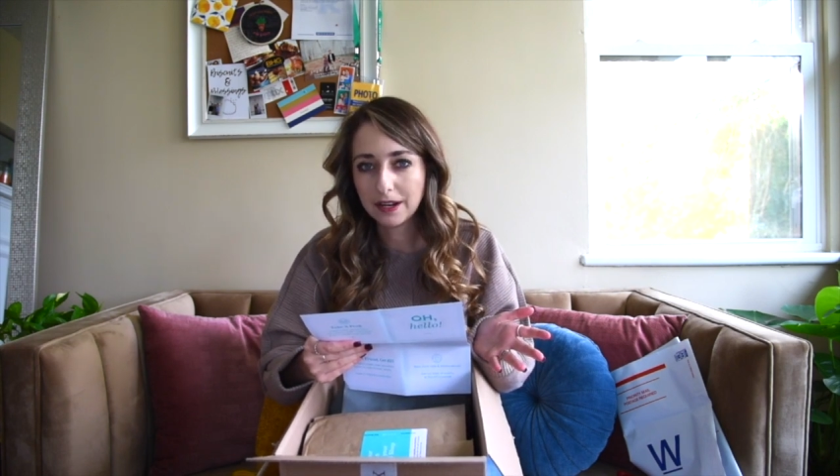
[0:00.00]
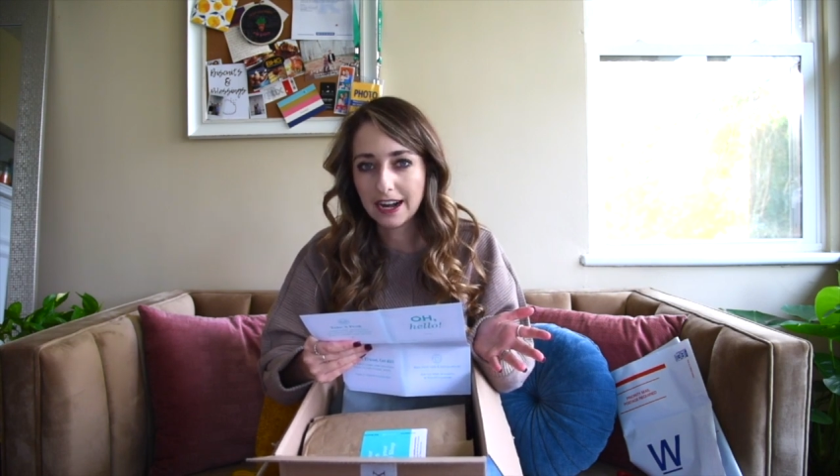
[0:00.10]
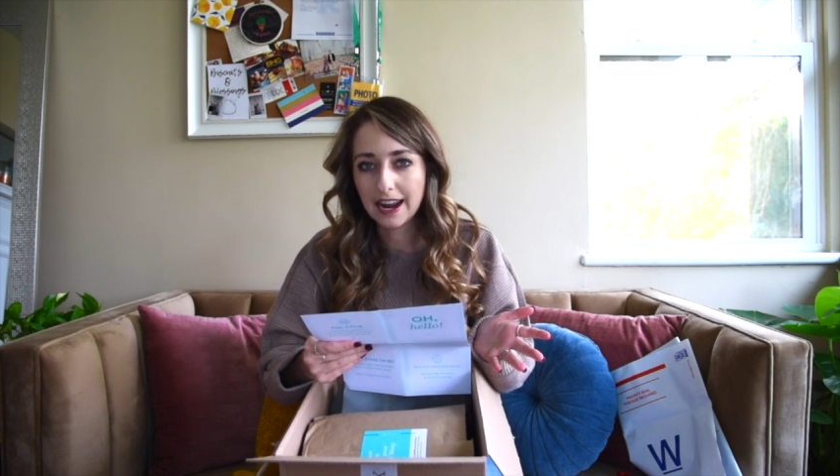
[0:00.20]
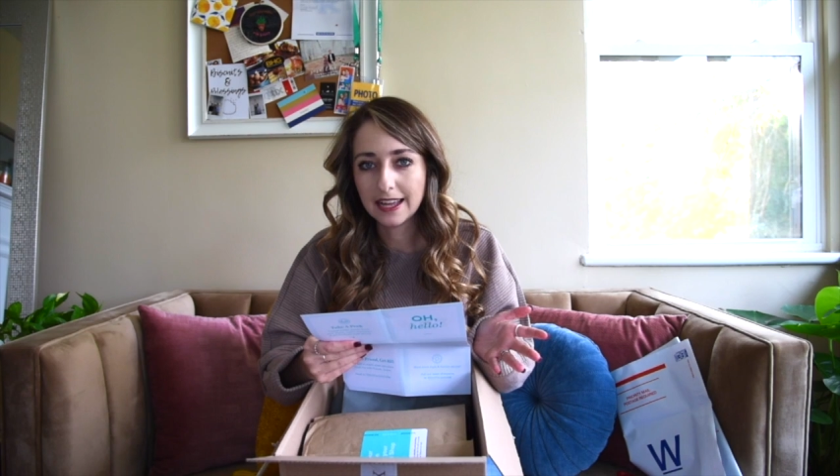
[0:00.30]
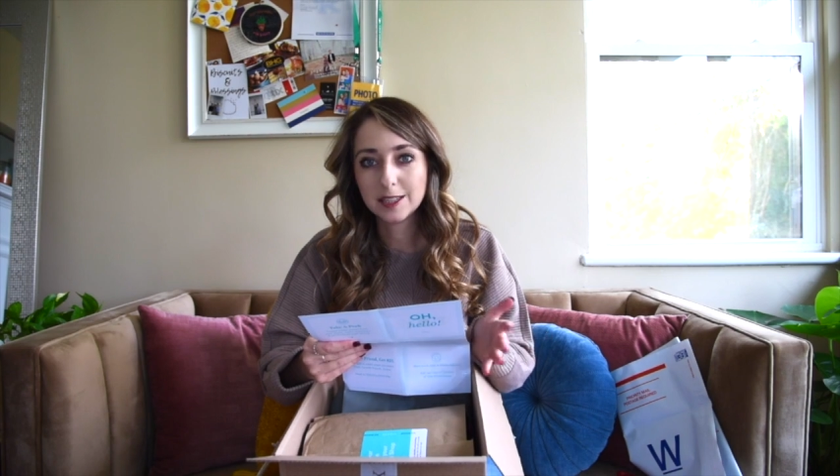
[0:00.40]
day
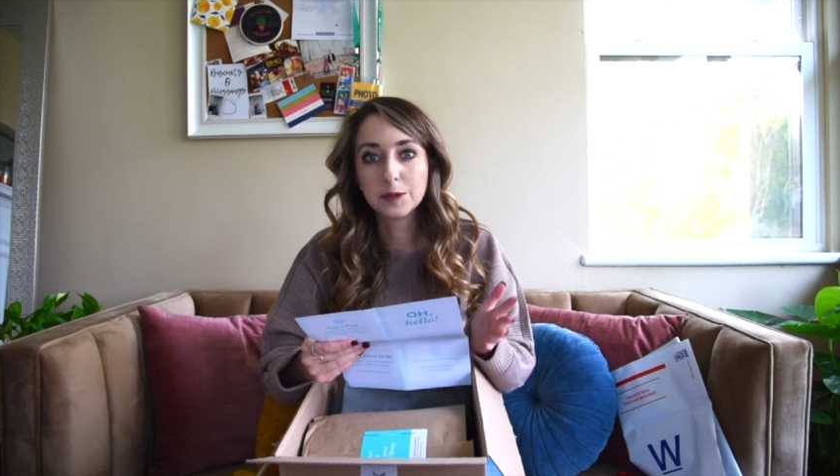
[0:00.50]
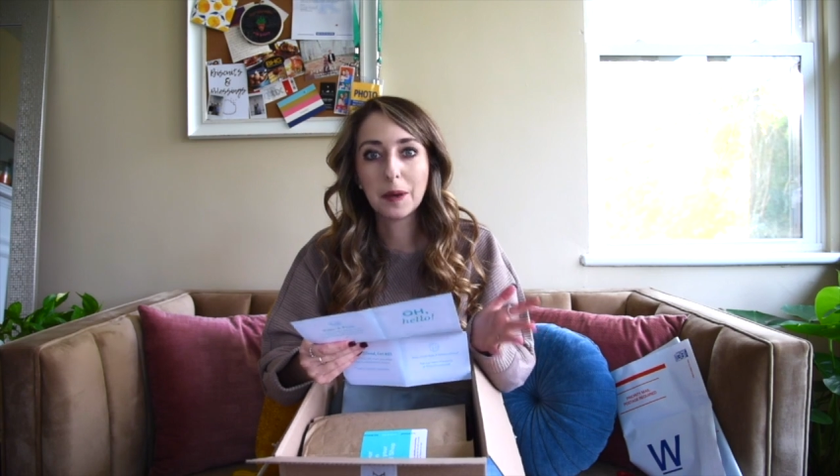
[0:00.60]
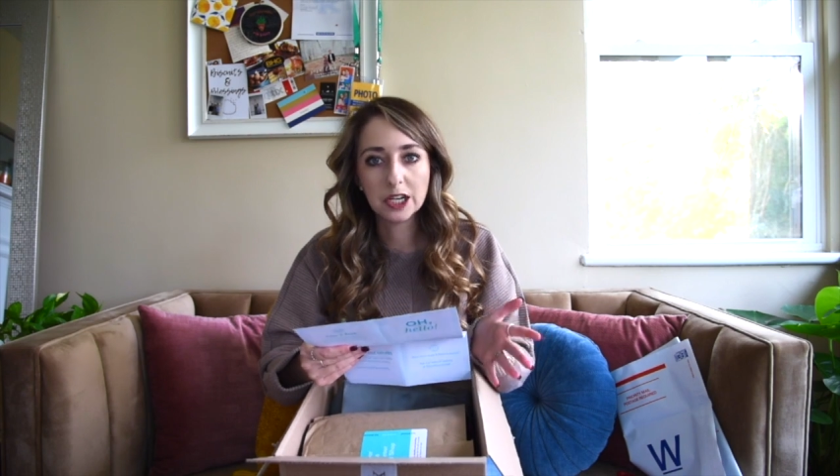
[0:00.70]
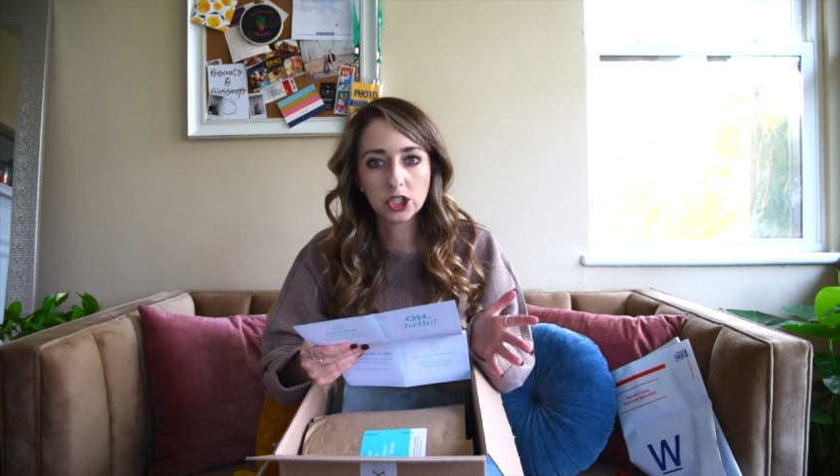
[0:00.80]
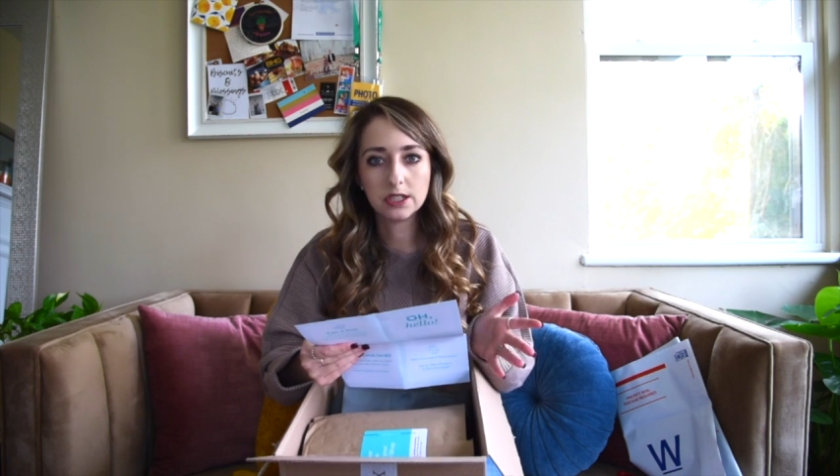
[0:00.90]
to day,
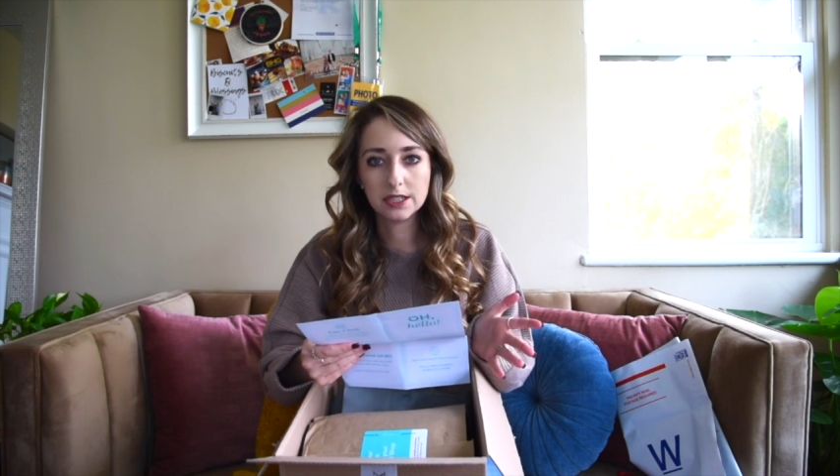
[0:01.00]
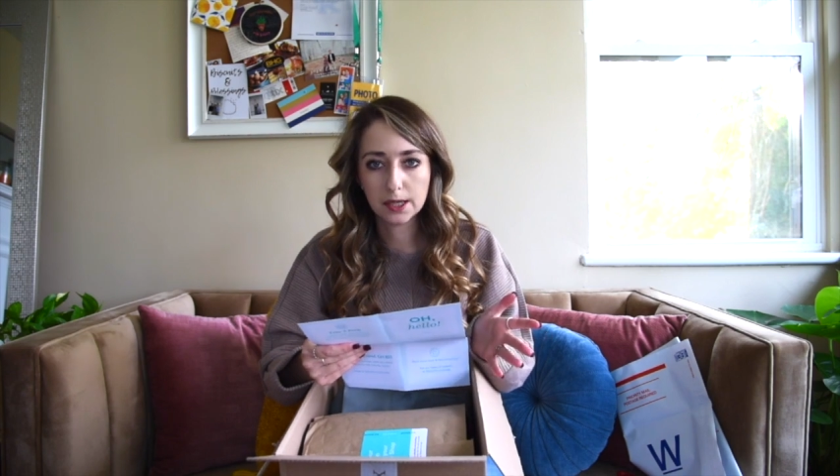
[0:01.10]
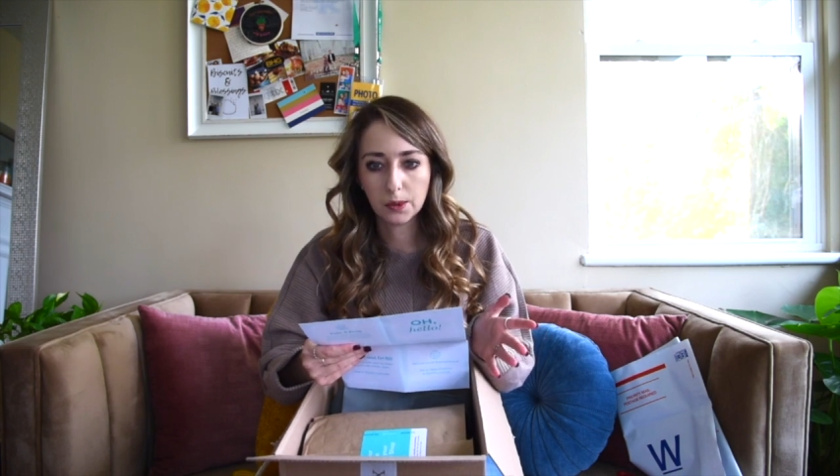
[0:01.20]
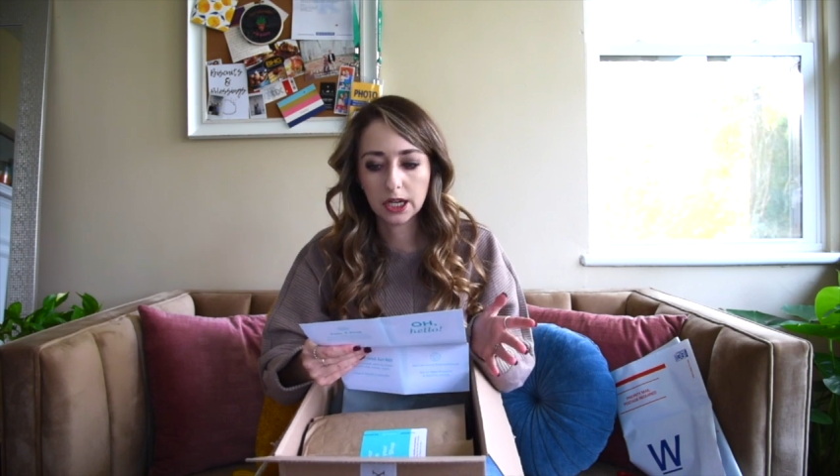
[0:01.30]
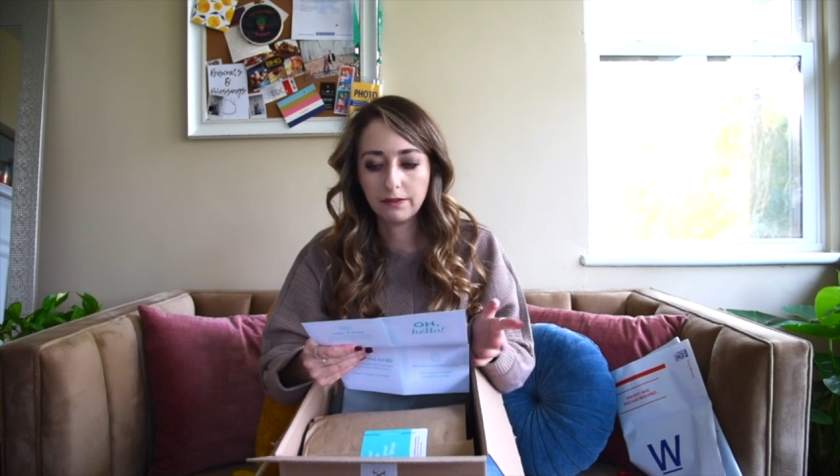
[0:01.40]
especially since
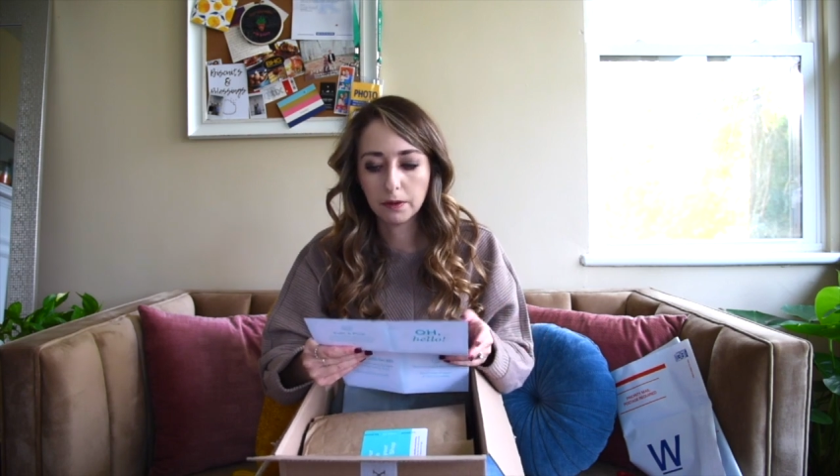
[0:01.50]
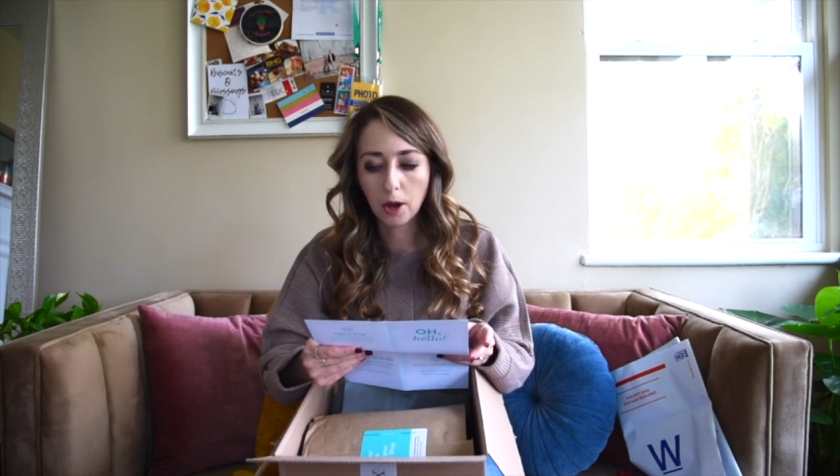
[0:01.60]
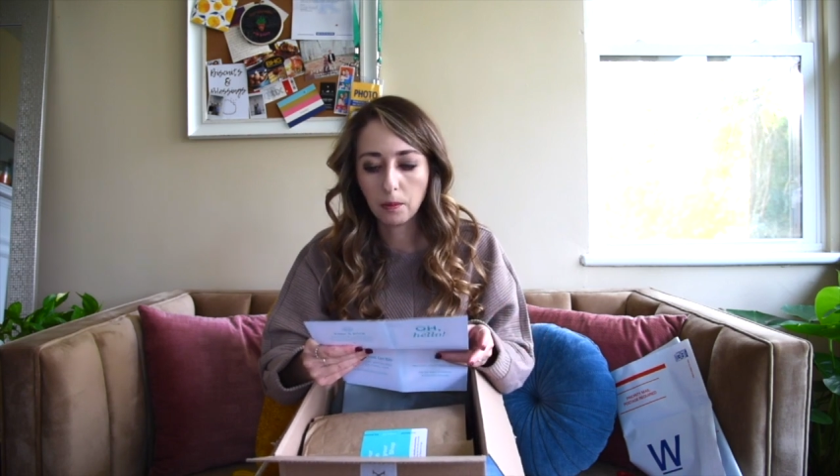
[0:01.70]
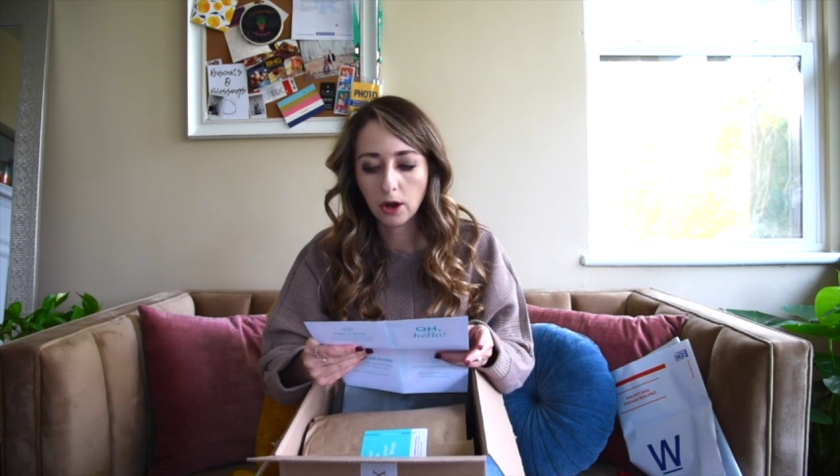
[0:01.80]
I'm working from home